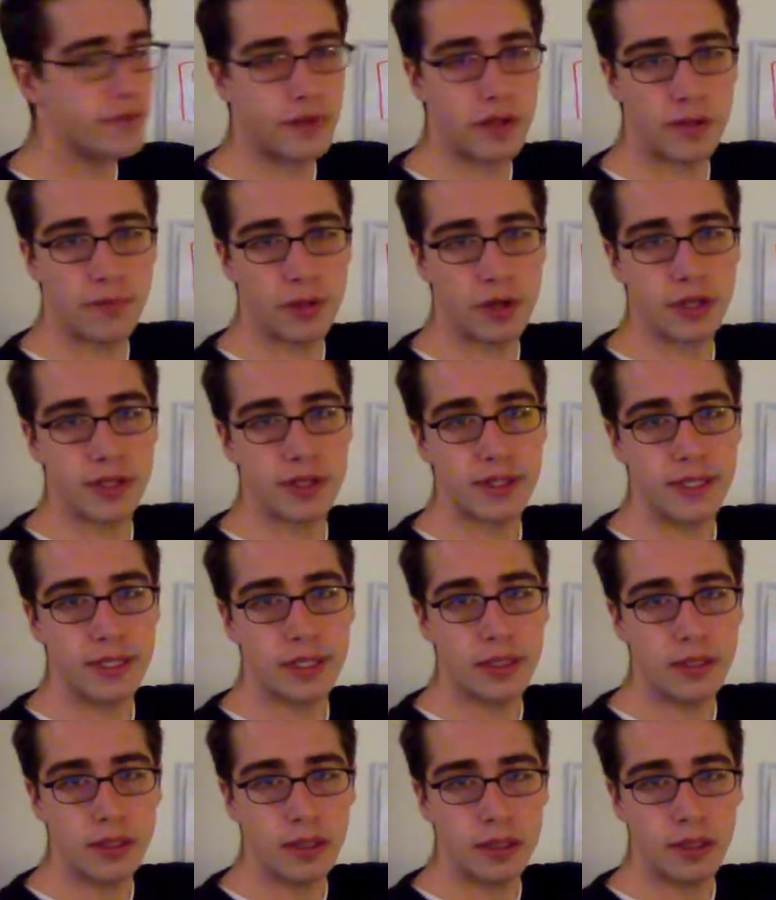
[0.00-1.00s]
of the
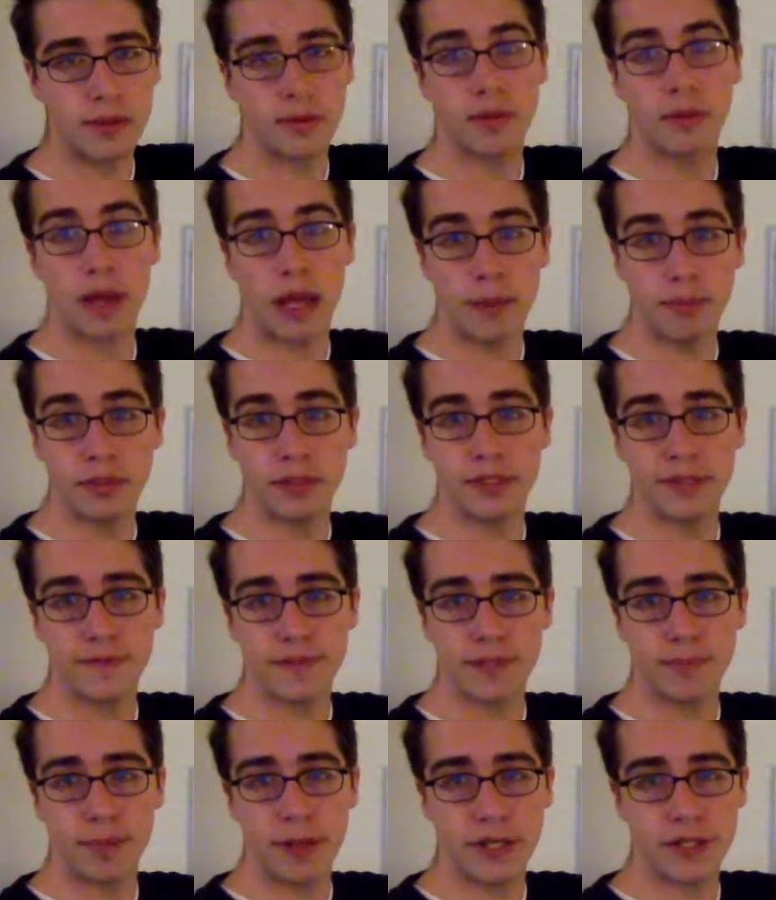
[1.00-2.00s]
emergency. I believe
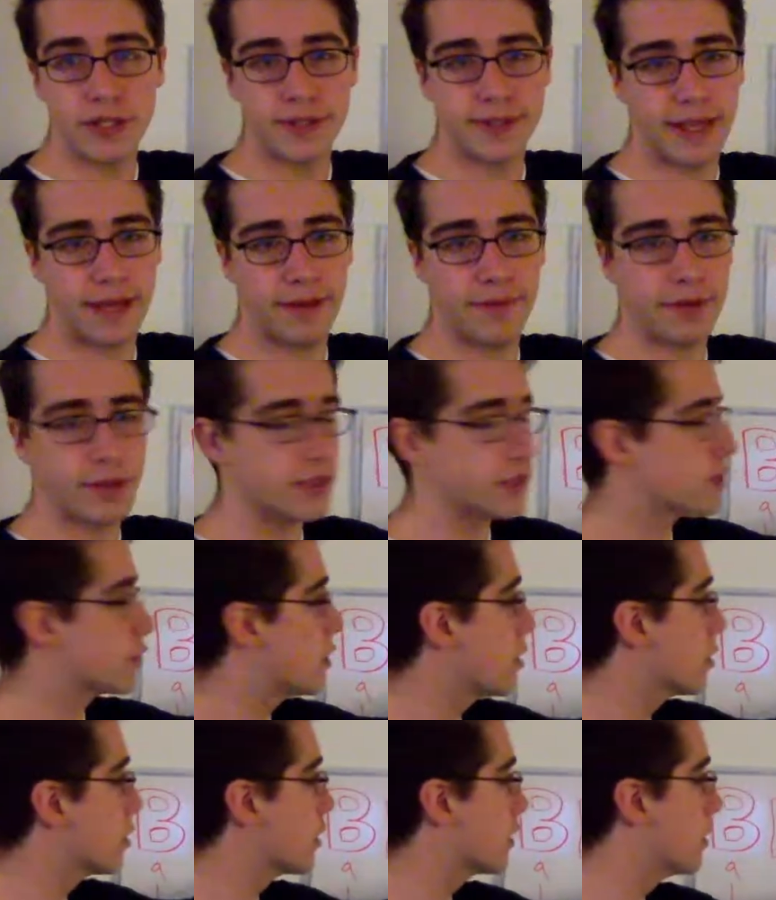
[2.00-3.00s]
this patient's having a
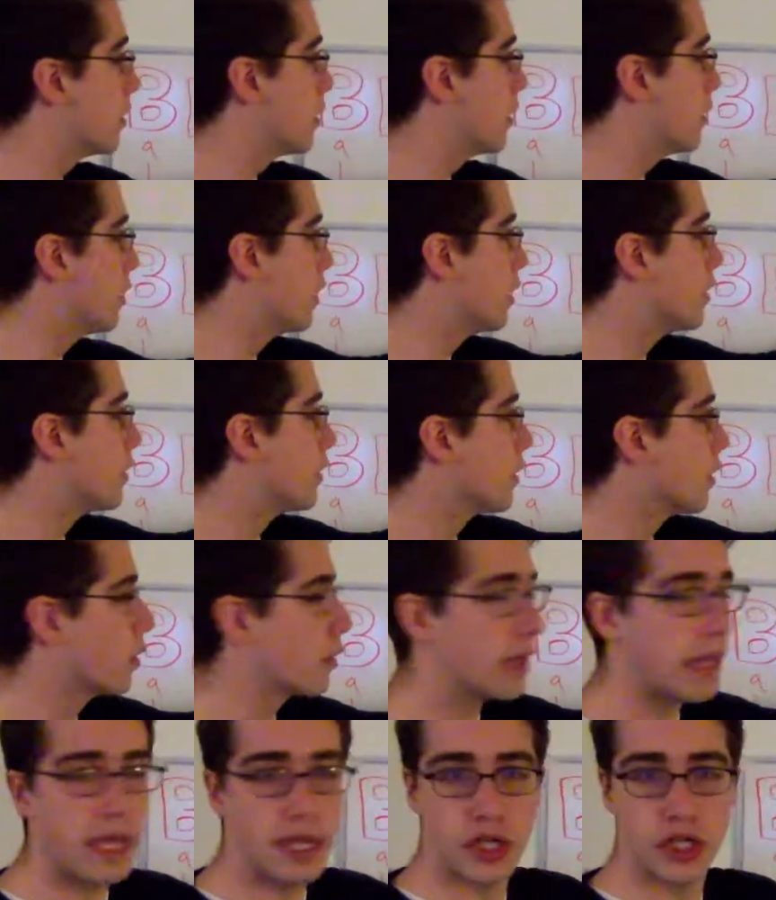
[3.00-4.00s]
stroke. The
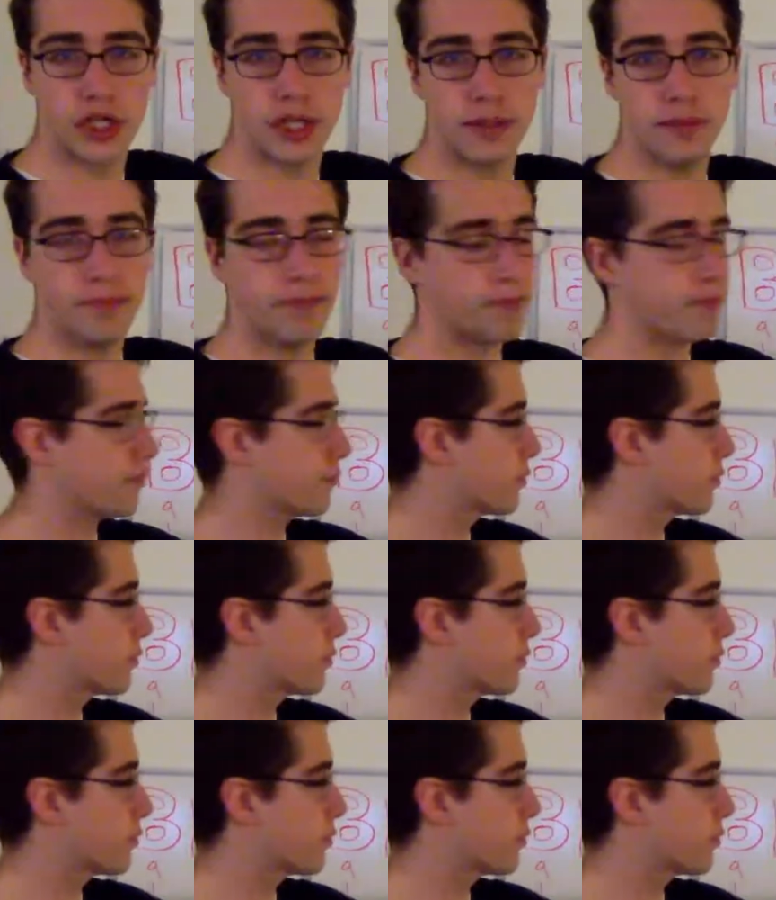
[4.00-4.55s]
location.